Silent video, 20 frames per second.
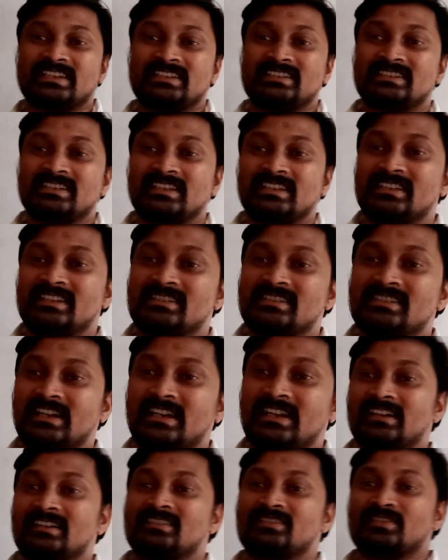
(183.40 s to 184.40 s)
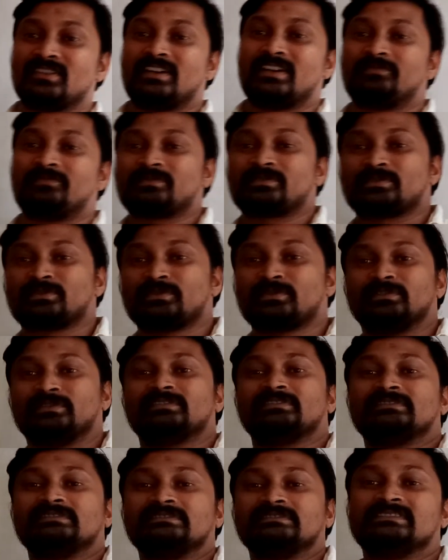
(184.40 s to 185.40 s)
Akshit, Jinisha. Good
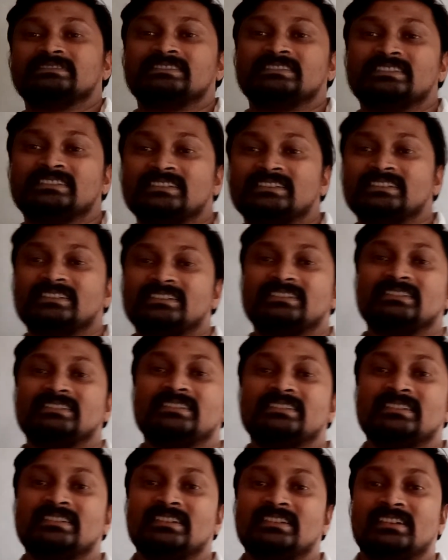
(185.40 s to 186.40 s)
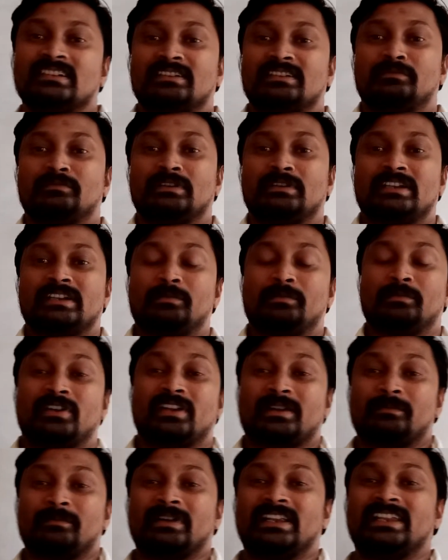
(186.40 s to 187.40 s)
afternoon. And what
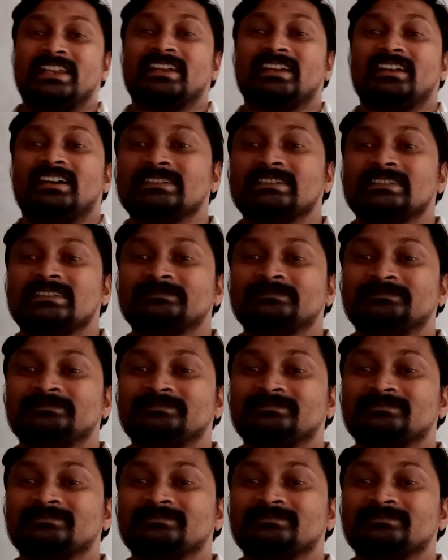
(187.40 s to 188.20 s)
about reminder?